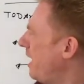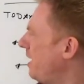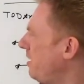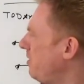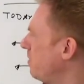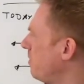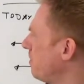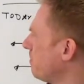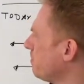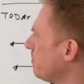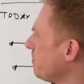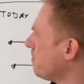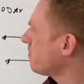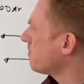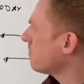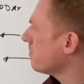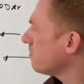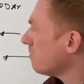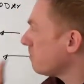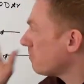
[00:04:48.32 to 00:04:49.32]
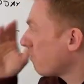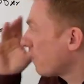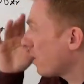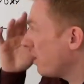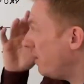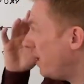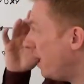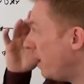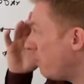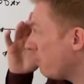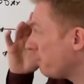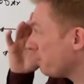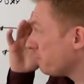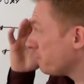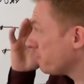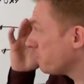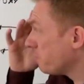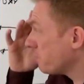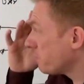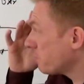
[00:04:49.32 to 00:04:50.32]
annual. Now,
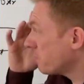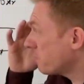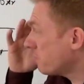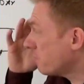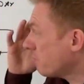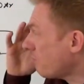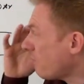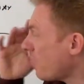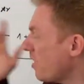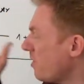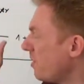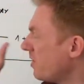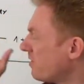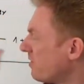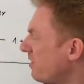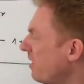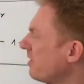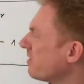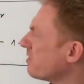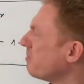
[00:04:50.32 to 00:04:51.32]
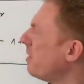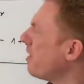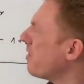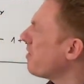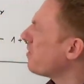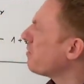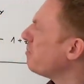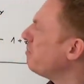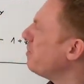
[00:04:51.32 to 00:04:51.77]
the 6 months